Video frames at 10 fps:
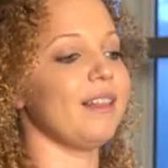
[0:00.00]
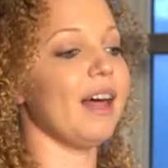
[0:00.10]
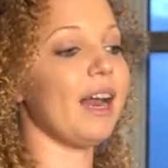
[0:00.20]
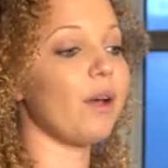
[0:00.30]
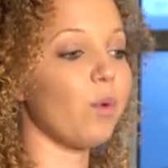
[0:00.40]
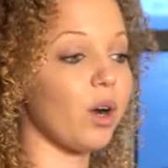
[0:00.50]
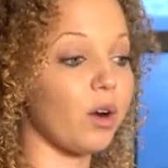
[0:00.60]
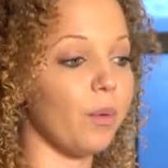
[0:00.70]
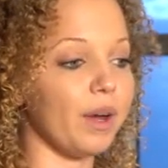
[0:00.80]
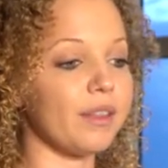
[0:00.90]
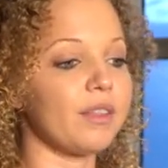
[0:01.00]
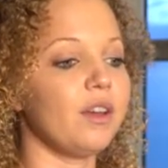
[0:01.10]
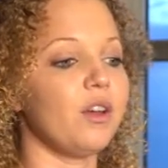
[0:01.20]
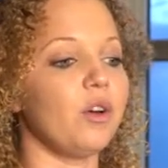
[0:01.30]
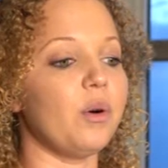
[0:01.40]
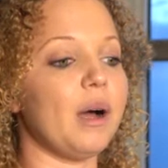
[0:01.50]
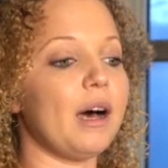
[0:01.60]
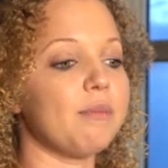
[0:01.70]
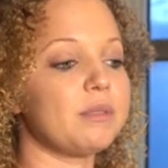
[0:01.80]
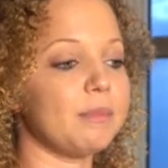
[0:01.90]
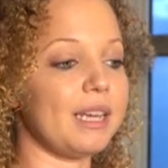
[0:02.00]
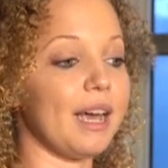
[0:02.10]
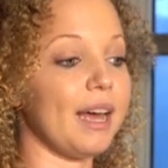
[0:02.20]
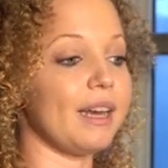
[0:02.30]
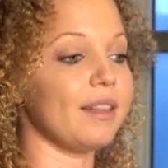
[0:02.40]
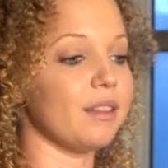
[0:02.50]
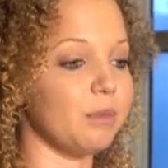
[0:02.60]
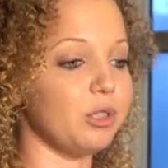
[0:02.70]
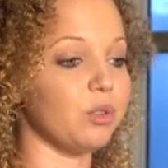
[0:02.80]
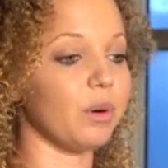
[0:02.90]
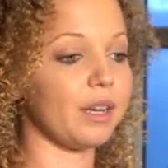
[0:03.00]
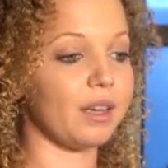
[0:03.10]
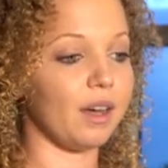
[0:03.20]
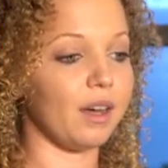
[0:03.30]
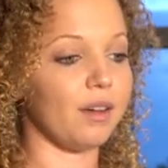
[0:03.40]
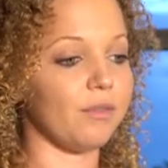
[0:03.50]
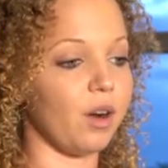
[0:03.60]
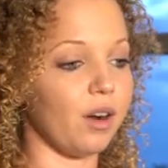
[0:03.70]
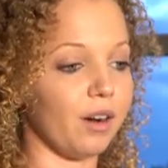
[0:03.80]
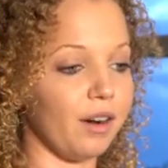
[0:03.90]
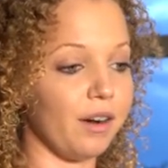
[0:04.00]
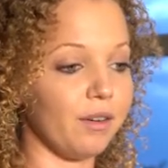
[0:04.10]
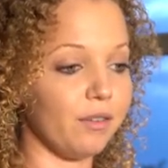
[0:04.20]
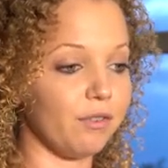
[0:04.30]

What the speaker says: that I work with who helps me edit the majority of our